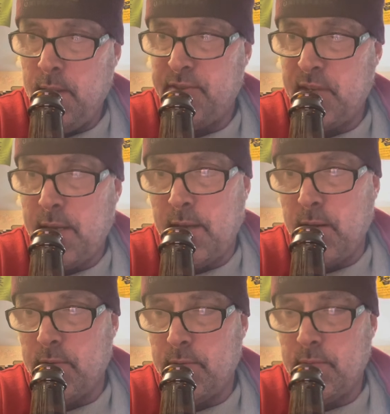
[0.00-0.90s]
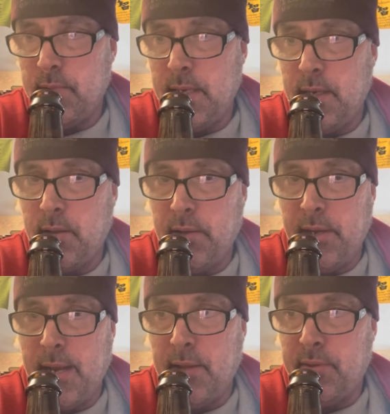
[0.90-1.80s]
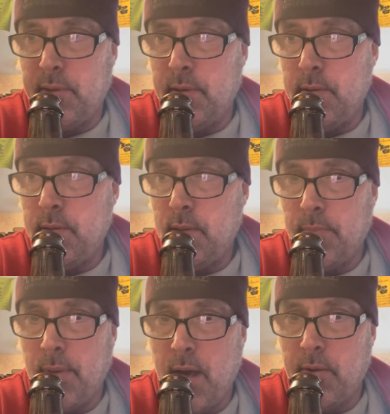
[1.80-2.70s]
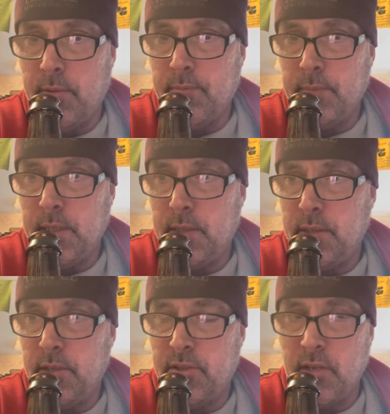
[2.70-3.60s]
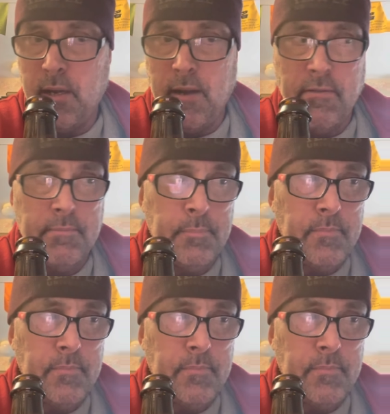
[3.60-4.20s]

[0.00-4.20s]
that say you don't need to clean out the bottle. It's enough.